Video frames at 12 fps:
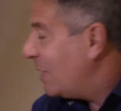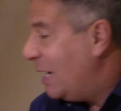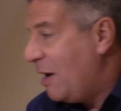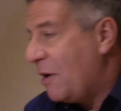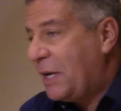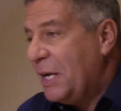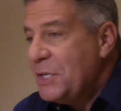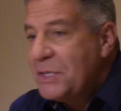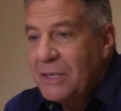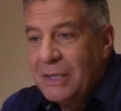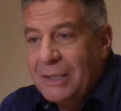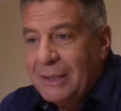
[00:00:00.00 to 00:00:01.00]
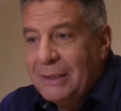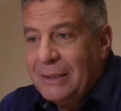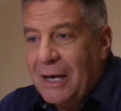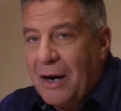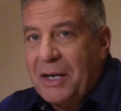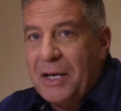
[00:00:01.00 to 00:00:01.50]
and our kids
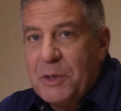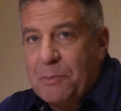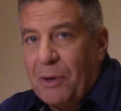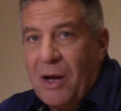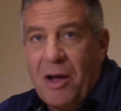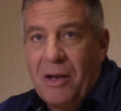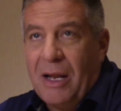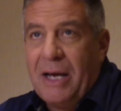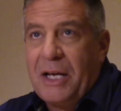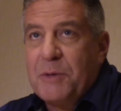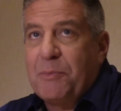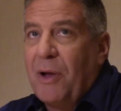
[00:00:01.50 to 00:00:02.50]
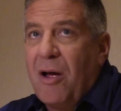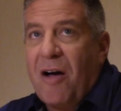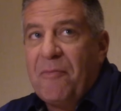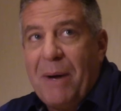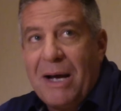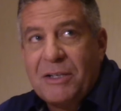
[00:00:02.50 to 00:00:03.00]
our kids play it like it's
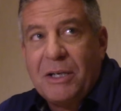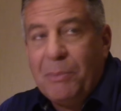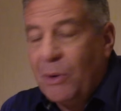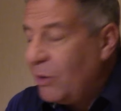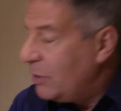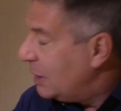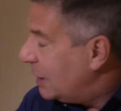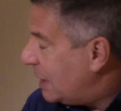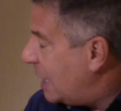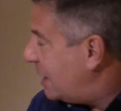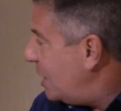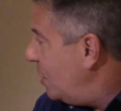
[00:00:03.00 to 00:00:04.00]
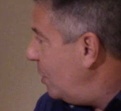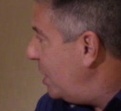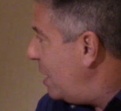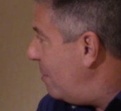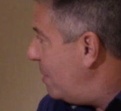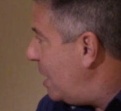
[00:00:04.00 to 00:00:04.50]
playoff basketball, like they do in
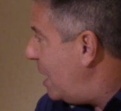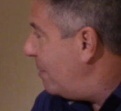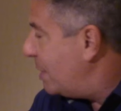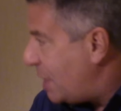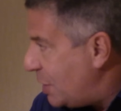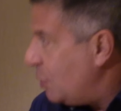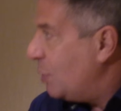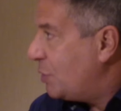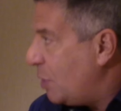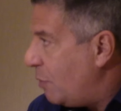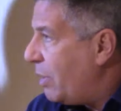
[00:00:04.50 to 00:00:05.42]
the NBA, but they do it during